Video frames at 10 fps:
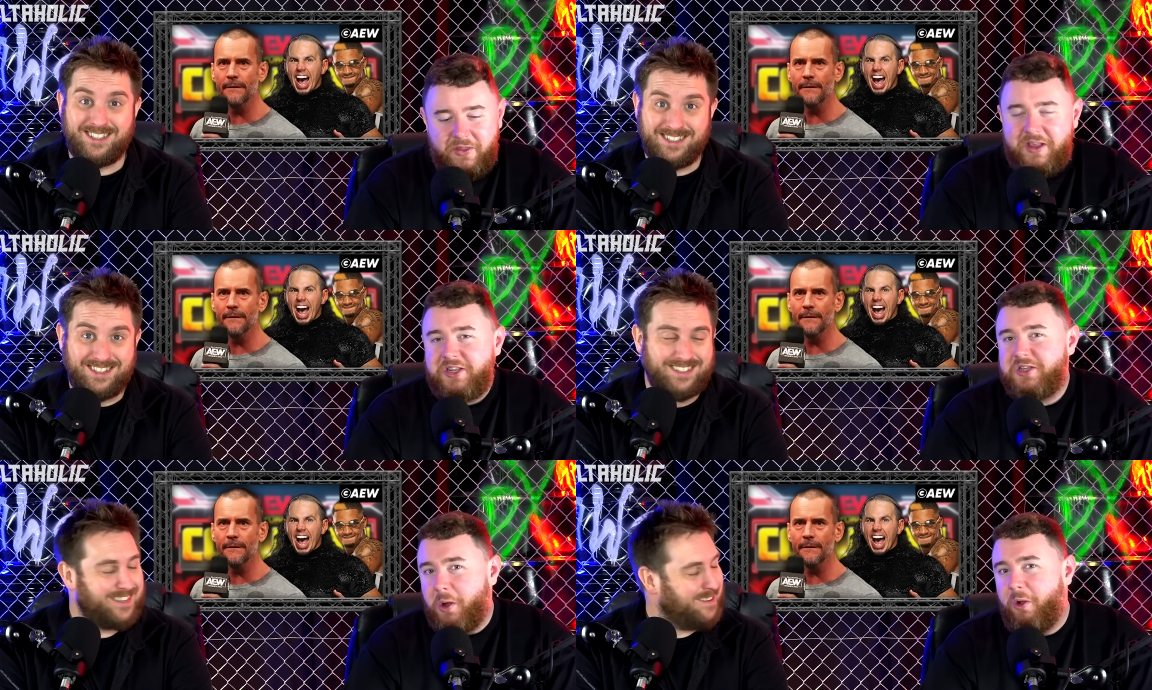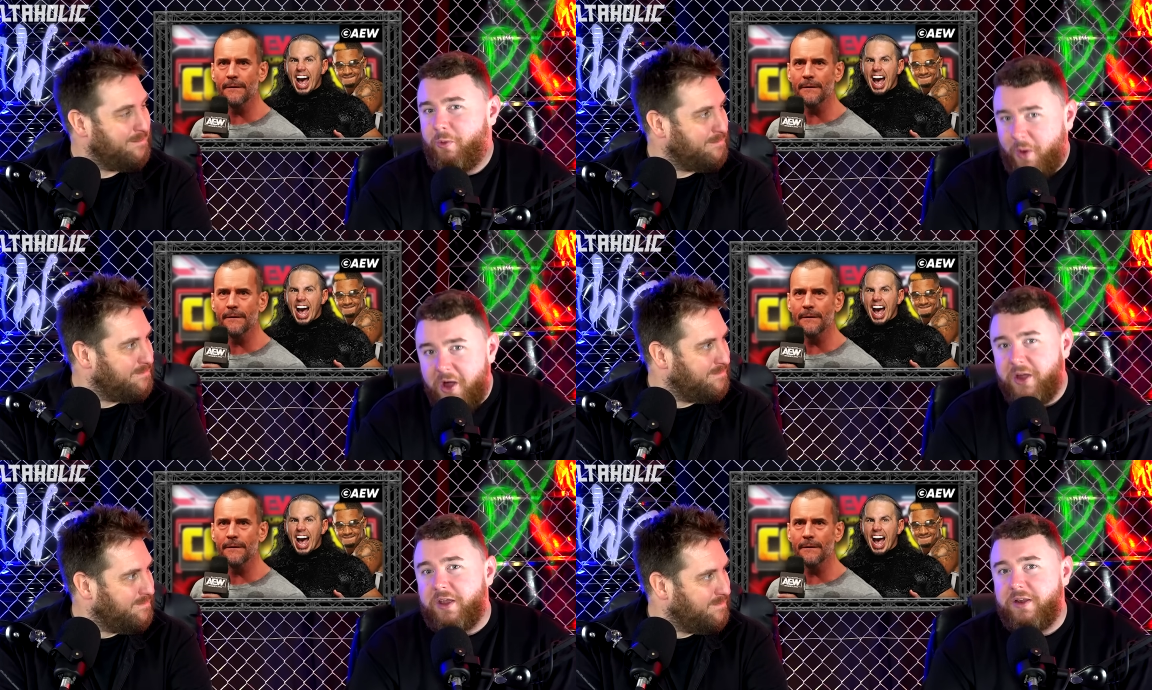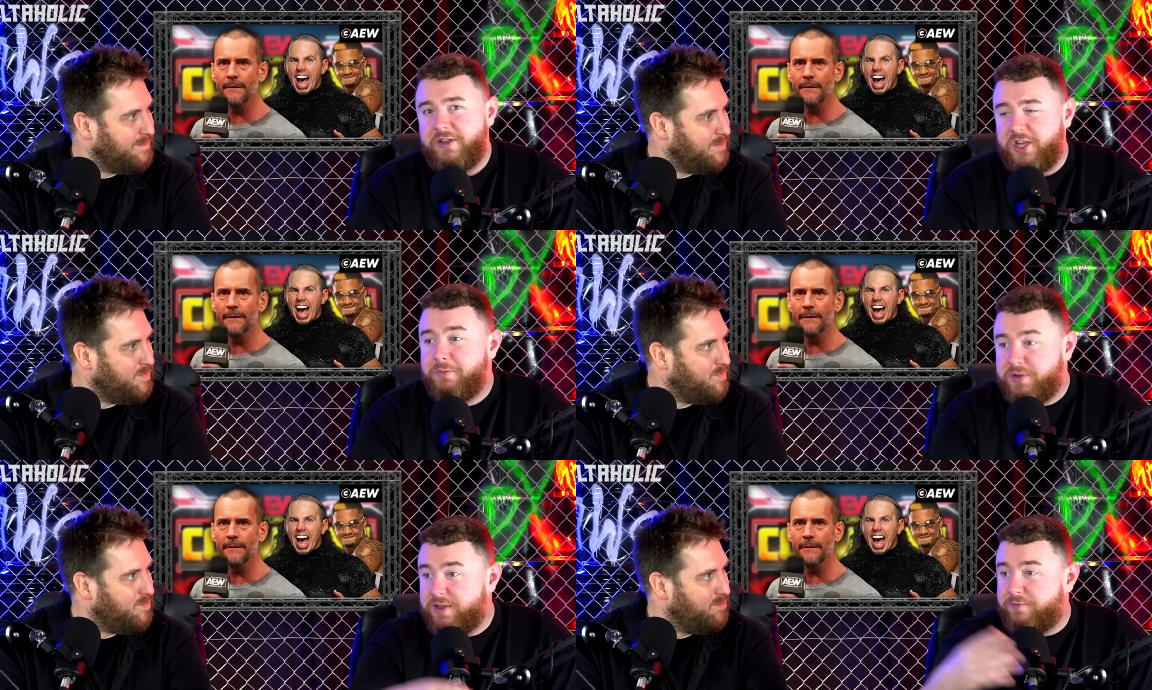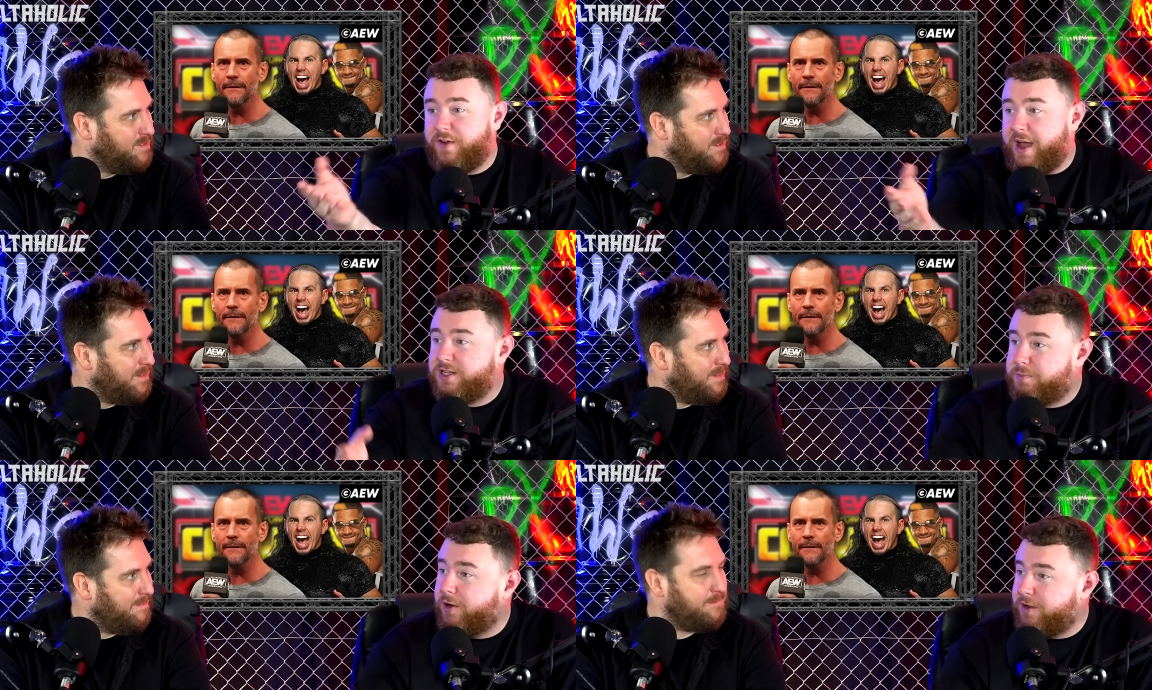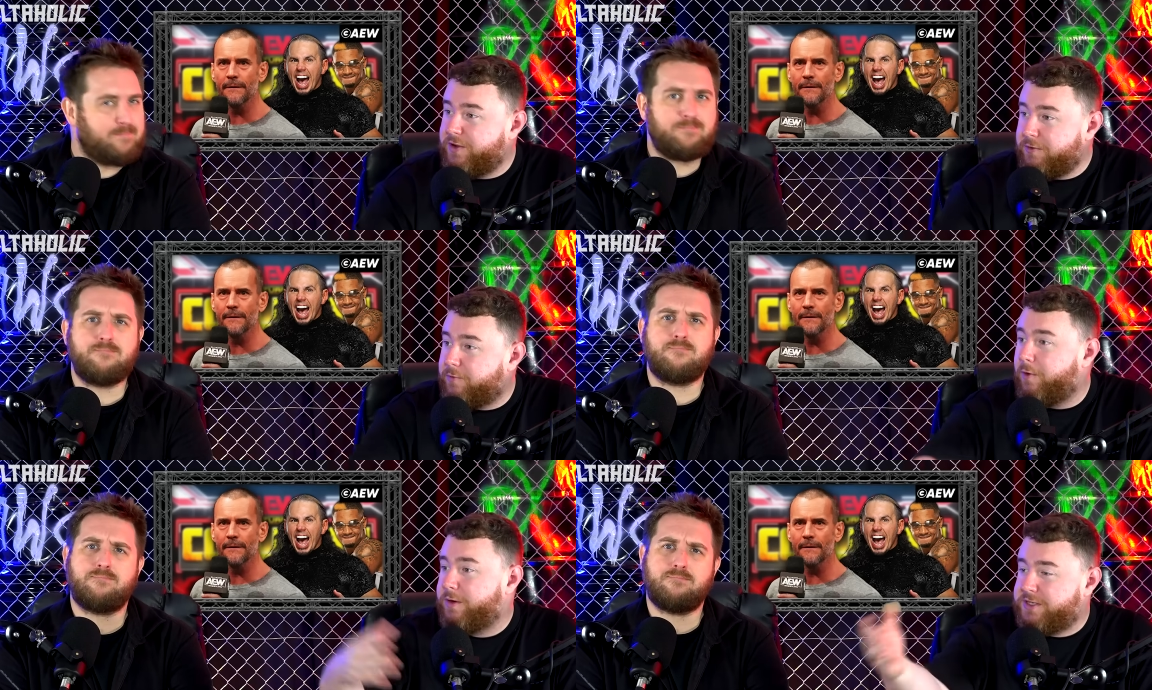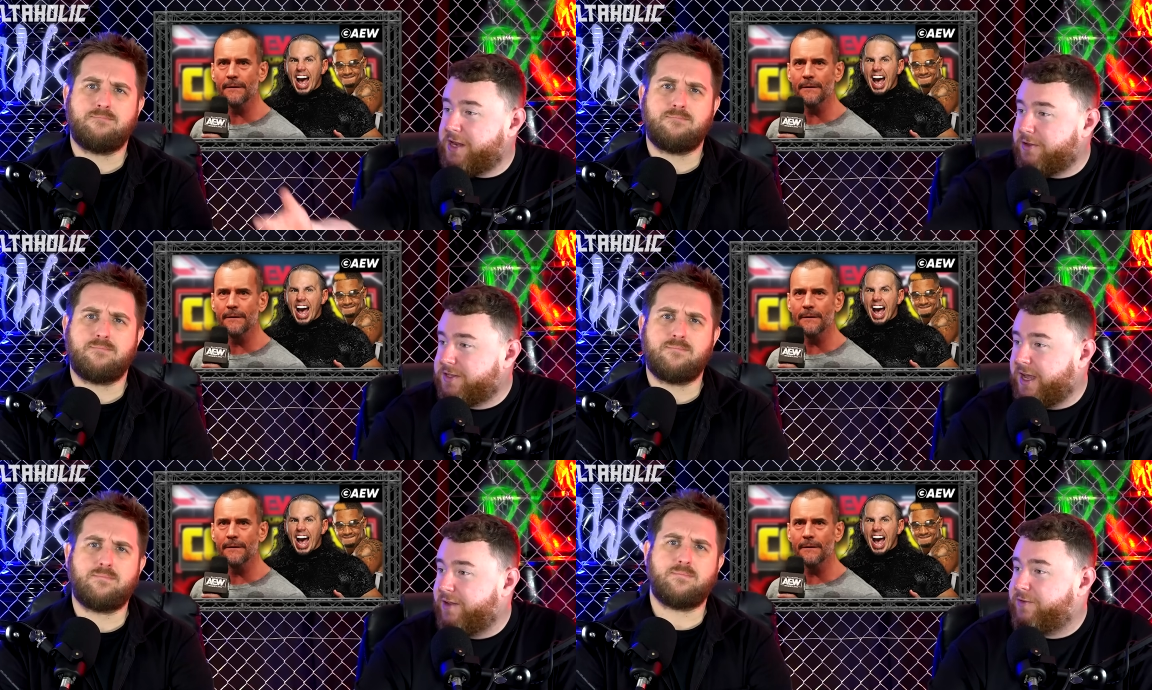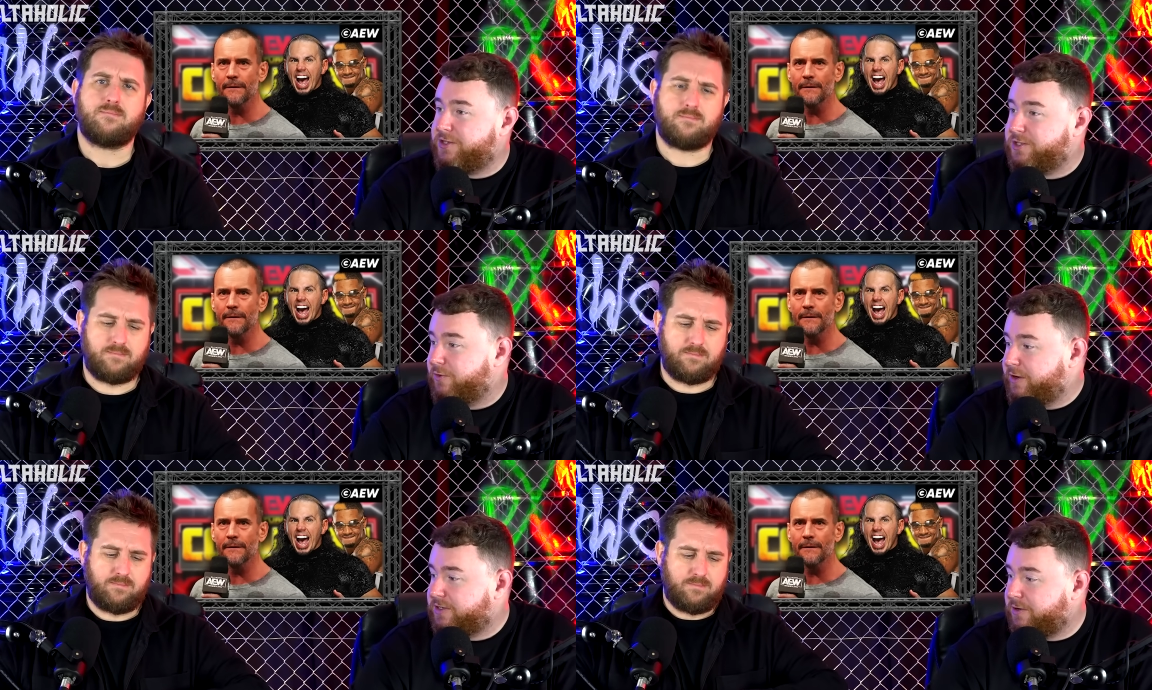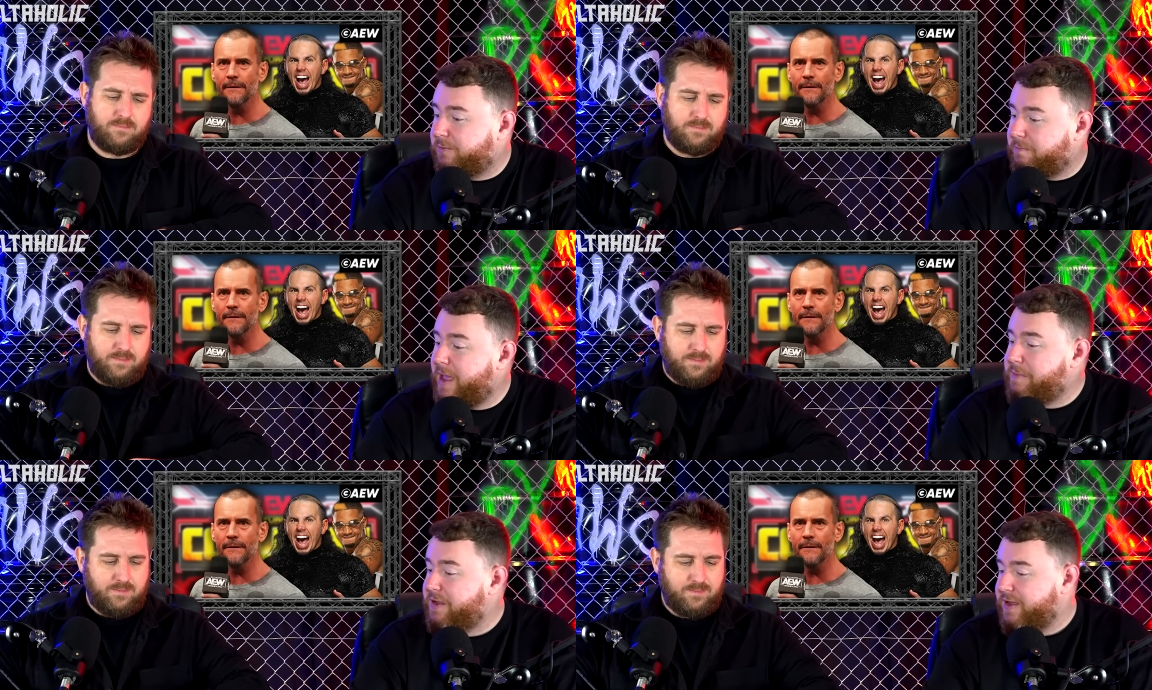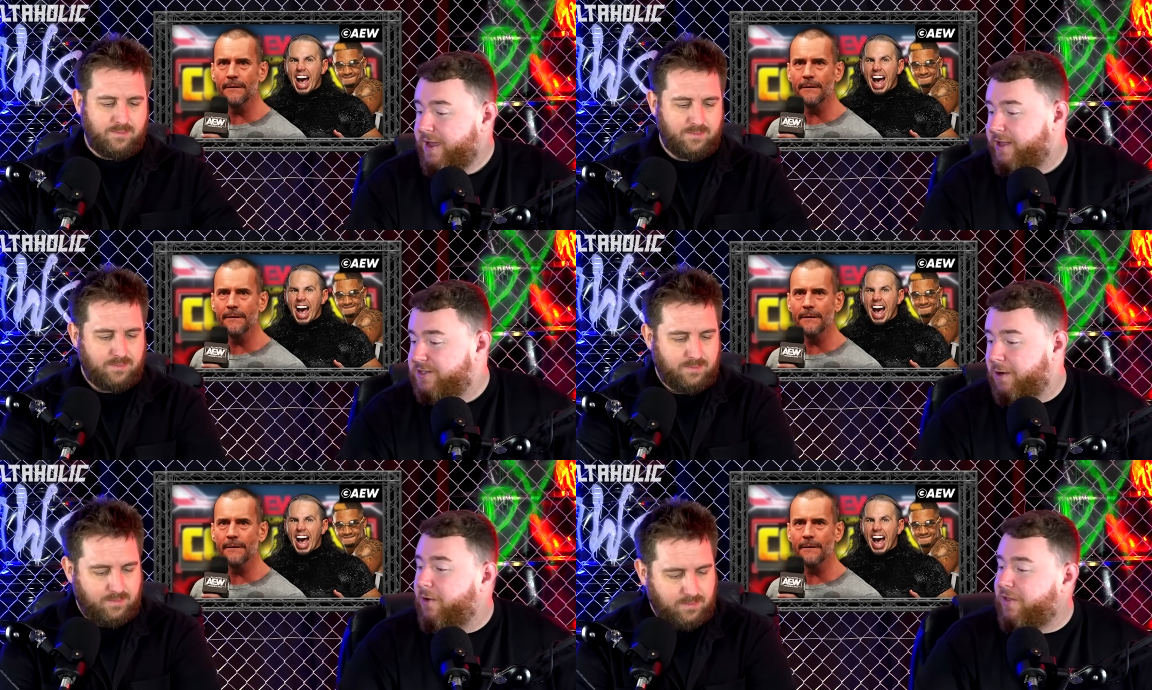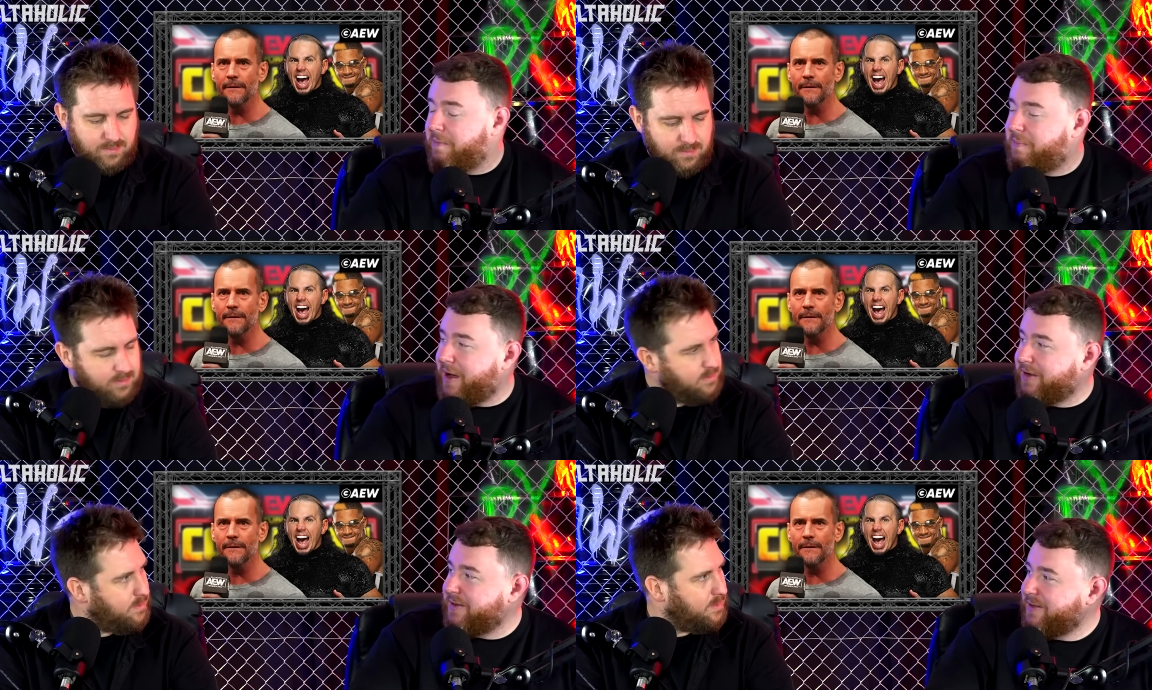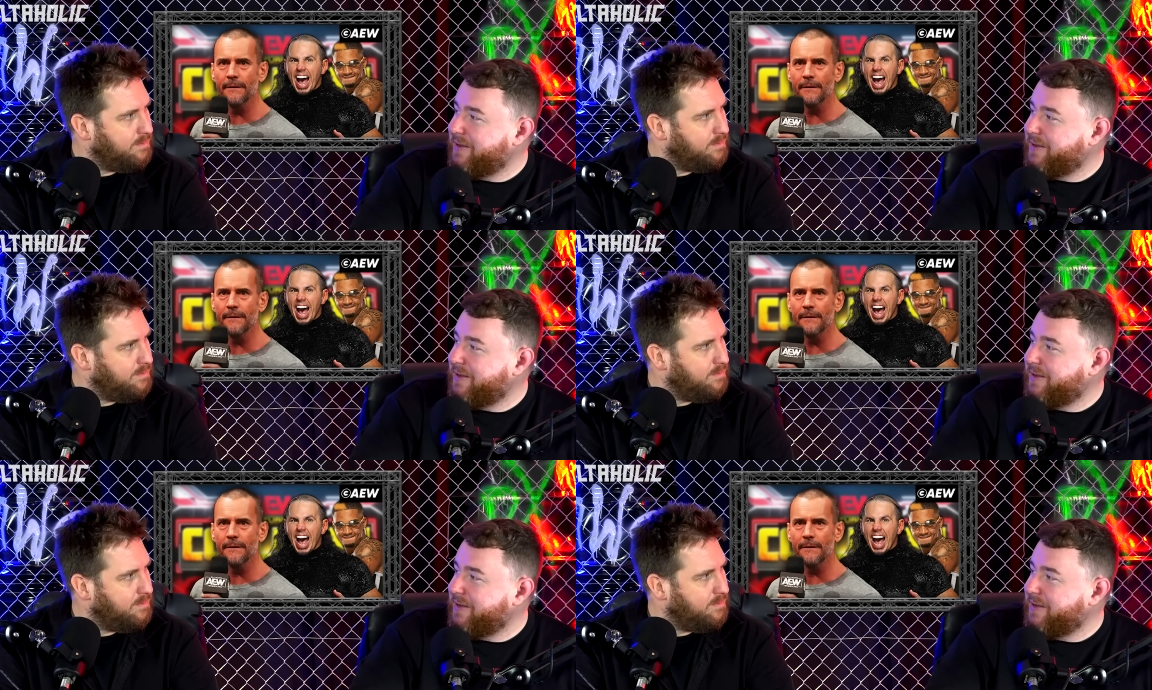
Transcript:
Speaker 1: this is all working in terms of the fans' point of view of what we're seeing on the television screen. So maybe it's not all that bad.